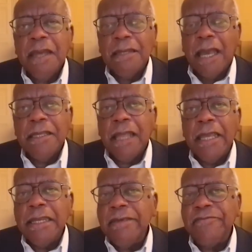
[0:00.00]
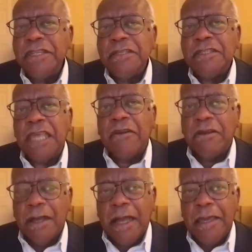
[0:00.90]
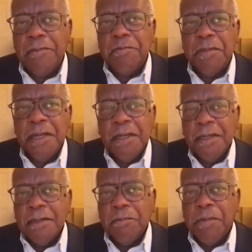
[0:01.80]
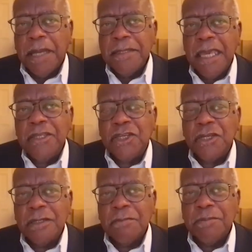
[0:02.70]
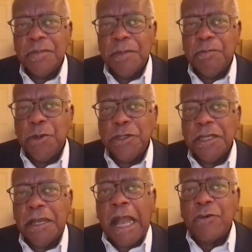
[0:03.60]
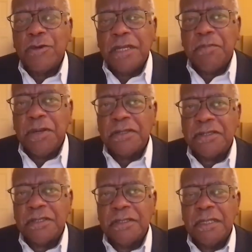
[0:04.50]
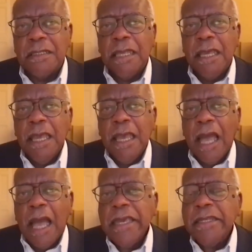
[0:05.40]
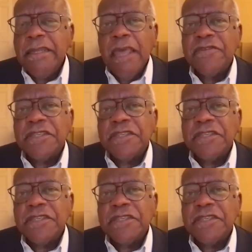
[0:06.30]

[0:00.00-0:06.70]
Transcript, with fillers: and I lived in terror. I'm by nature a pretty cowardly person, and I had never